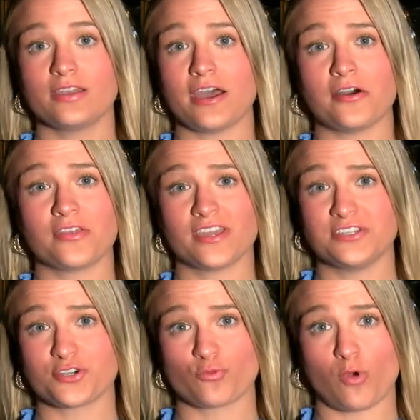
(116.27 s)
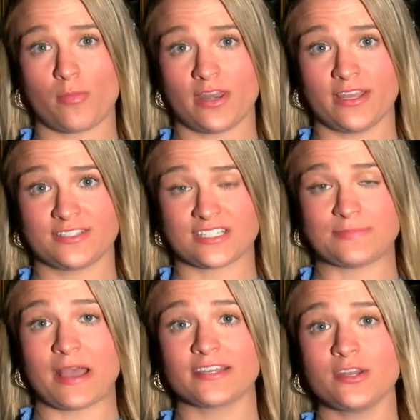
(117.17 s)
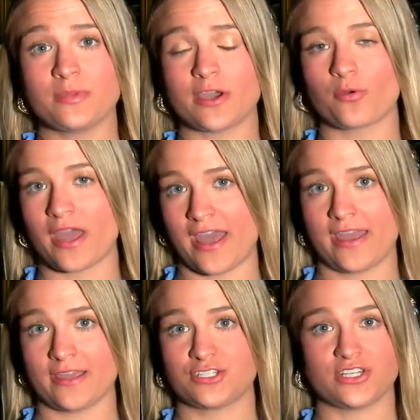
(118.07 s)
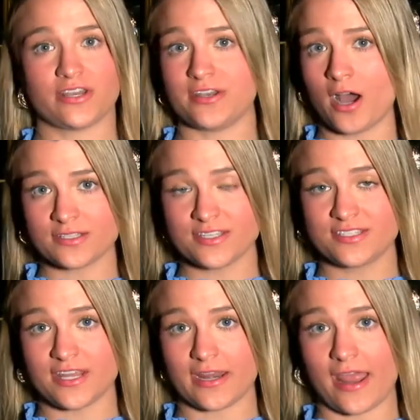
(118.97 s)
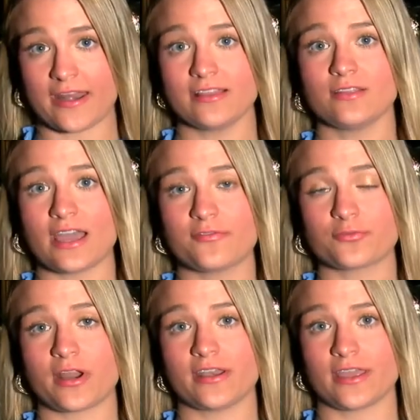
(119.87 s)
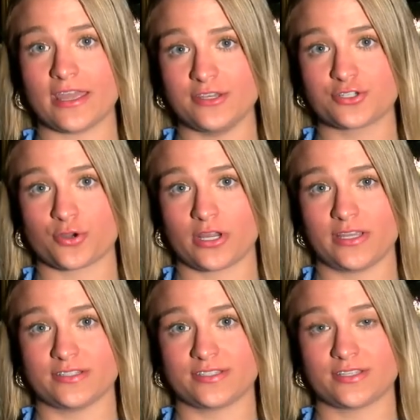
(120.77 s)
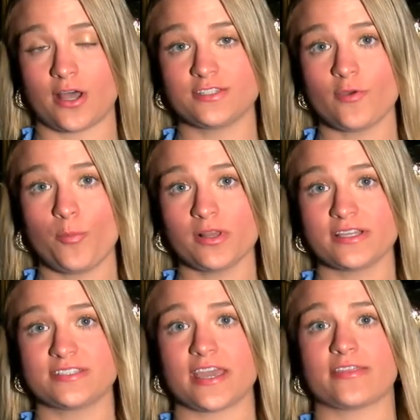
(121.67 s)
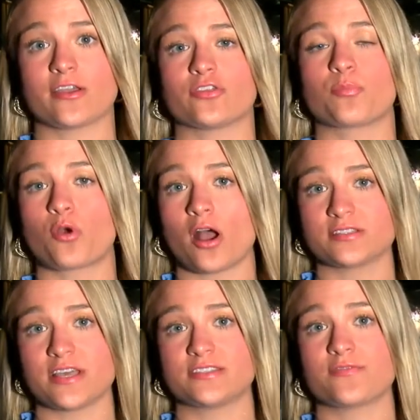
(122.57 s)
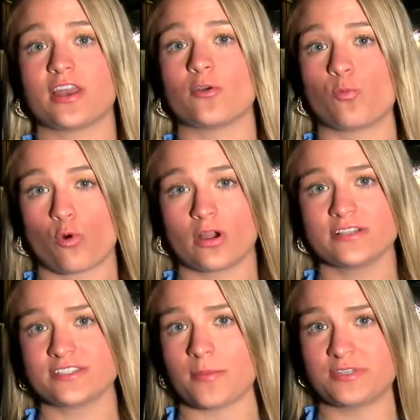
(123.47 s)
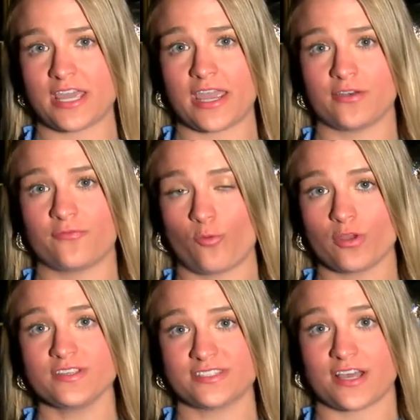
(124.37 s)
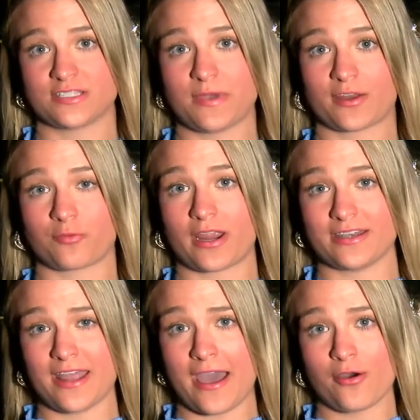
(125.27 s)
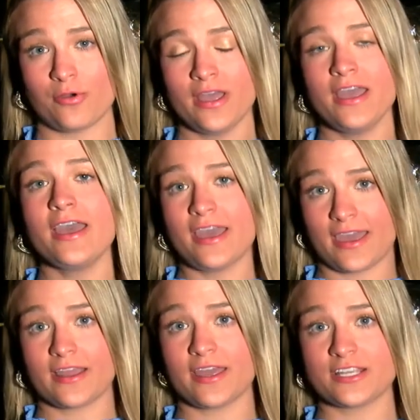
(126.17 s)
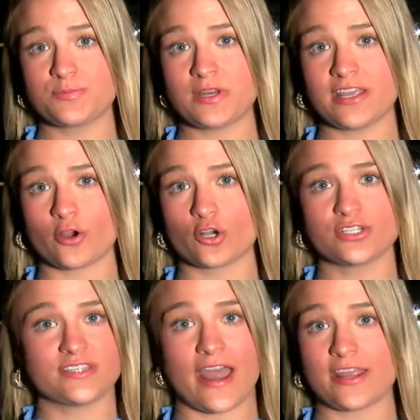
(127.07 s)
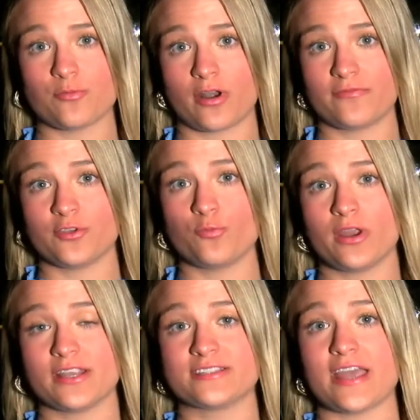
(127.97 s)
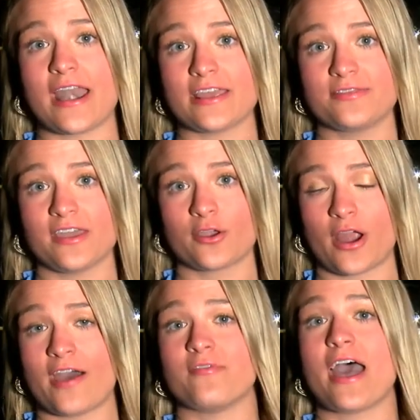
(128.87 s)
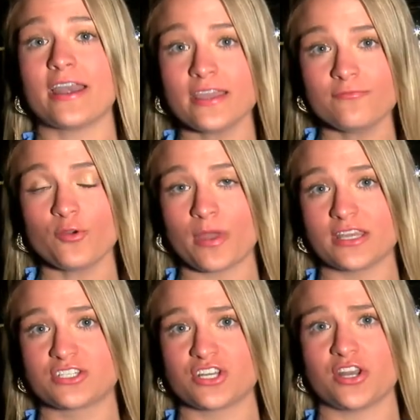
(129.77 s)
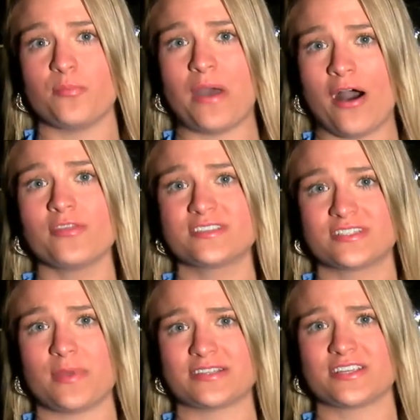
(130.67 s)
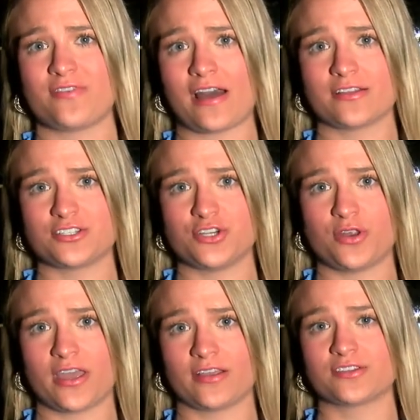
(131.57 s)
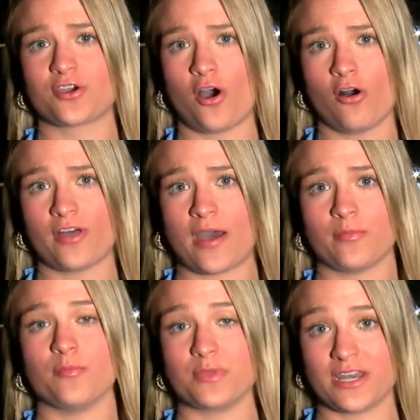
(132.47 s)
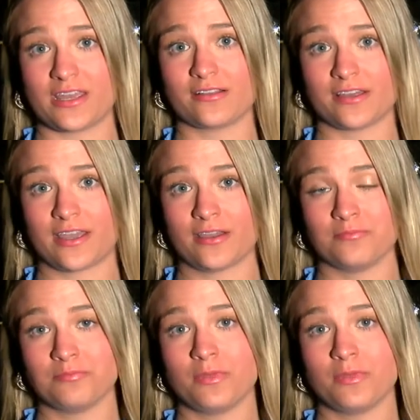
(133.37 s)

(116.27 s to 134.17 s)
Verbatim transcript: Now, the injured woman is expected to be okay. She did not sustain any life threatening injuries. Huntsville police say the process of getting warrants obtained for the suspect right now. And HPD urges anyone, if you witnessed anything or have any information about this domestic violence shooting, to call them immediately.